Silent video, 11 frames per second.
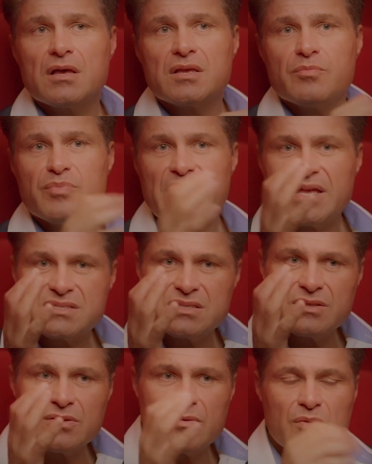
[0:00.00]
compared
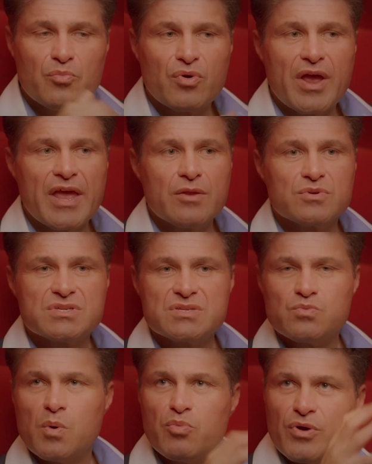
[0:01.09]
to the brain, which is
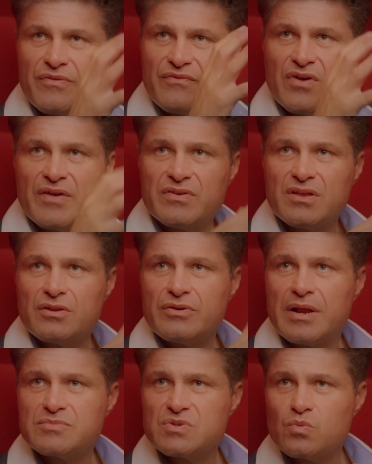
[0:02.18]
1.5
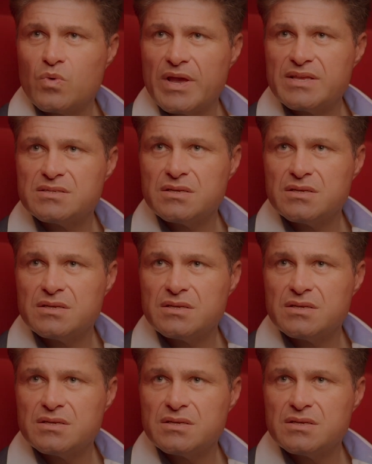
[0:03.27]
kilograms in weight,